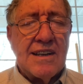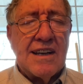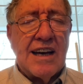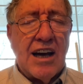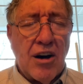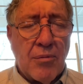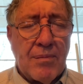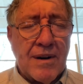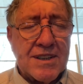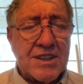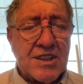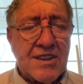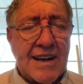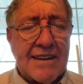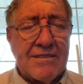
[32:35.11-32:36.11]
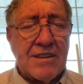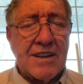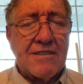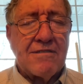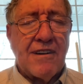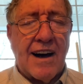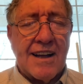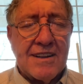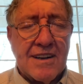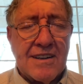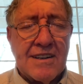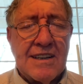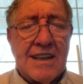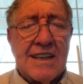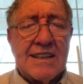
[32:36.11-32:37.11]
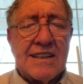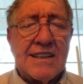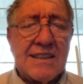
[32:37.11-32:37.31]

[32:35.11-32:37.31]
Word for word: Help us, dear Heavenly Father, to